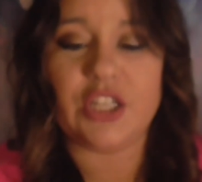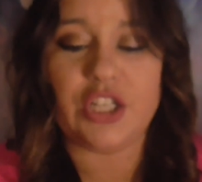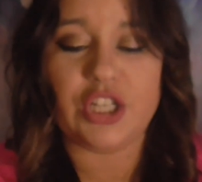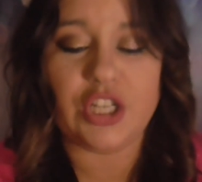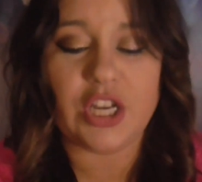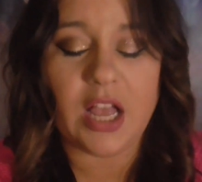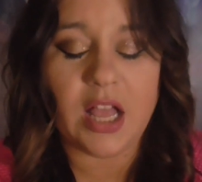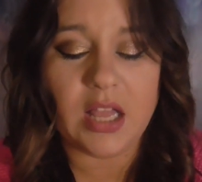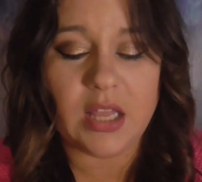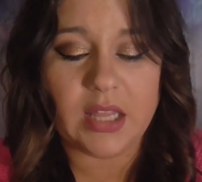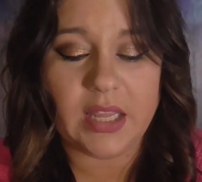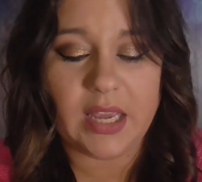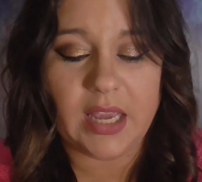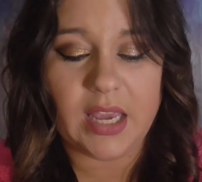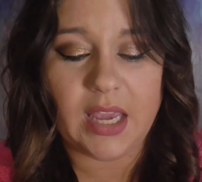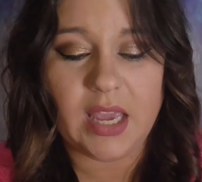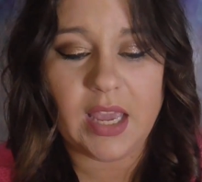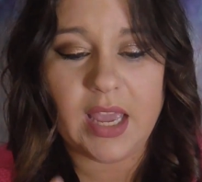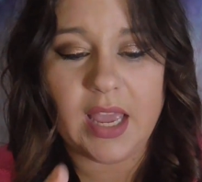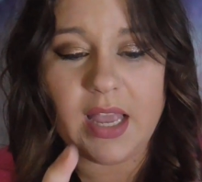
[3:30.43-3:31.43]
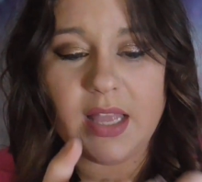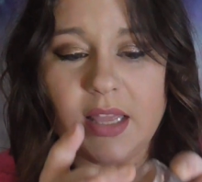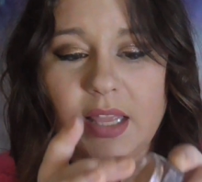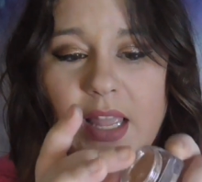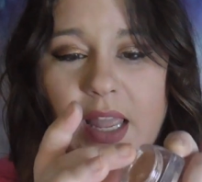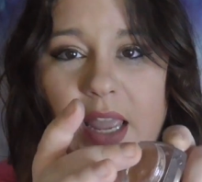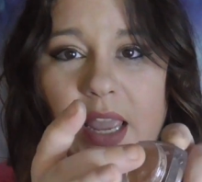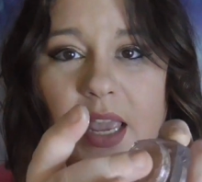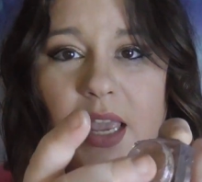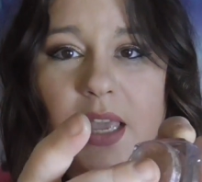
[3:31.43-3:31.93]
jelly, and
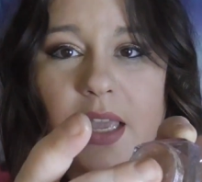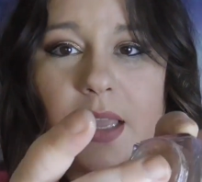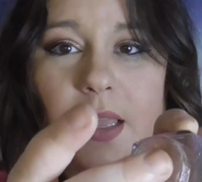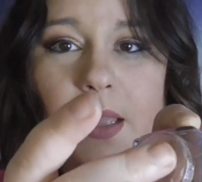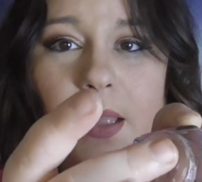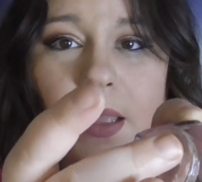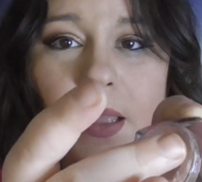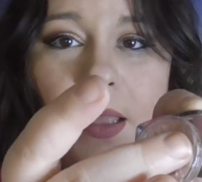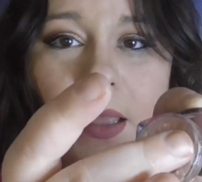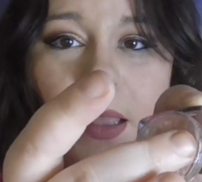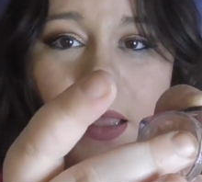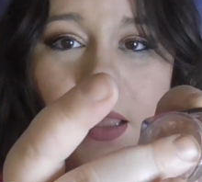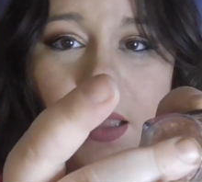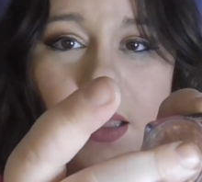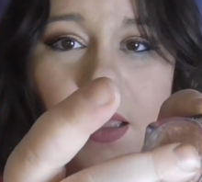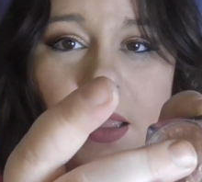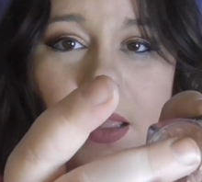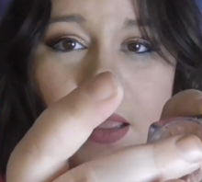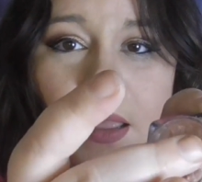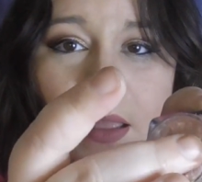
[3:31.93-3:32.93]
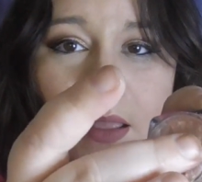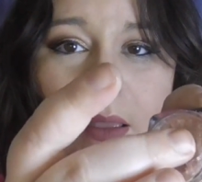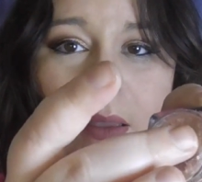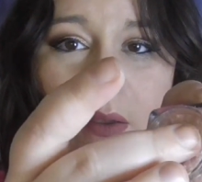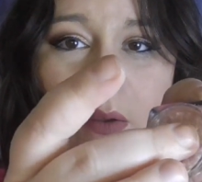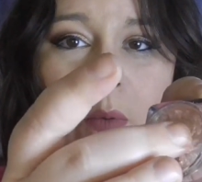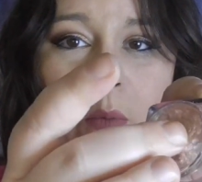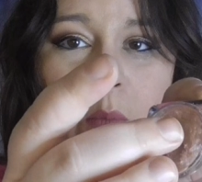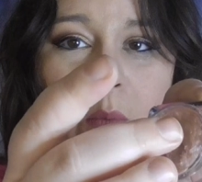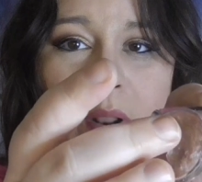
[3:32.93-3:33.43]
like
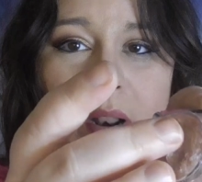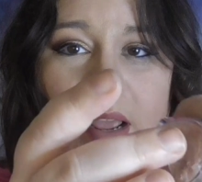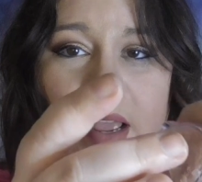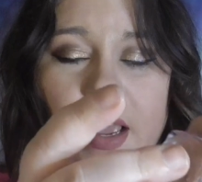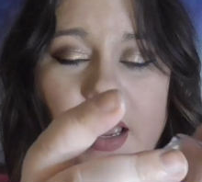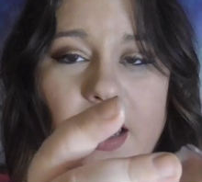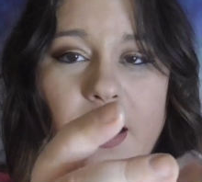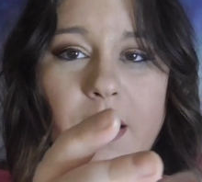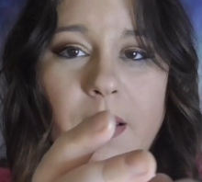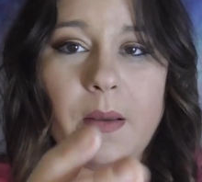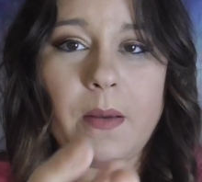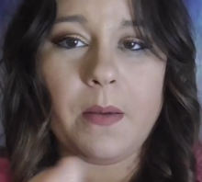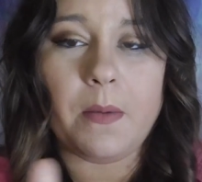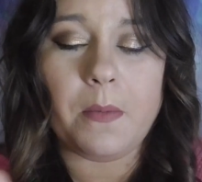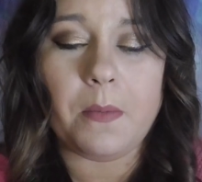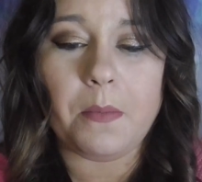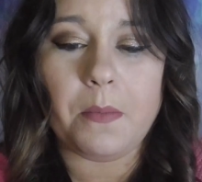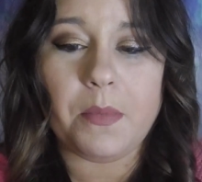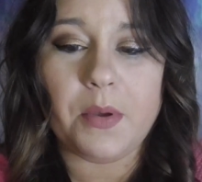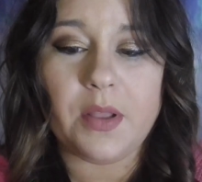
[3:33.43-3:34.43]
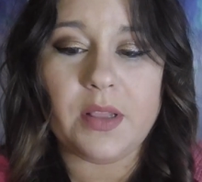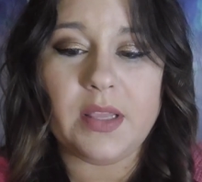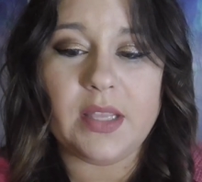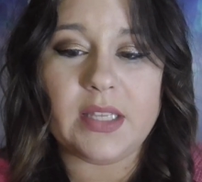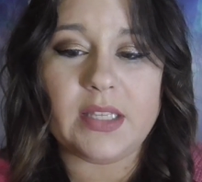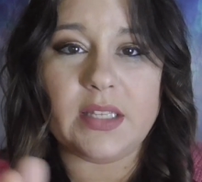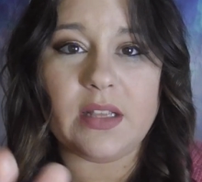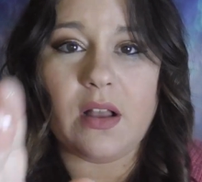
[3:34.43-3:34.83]
when I put this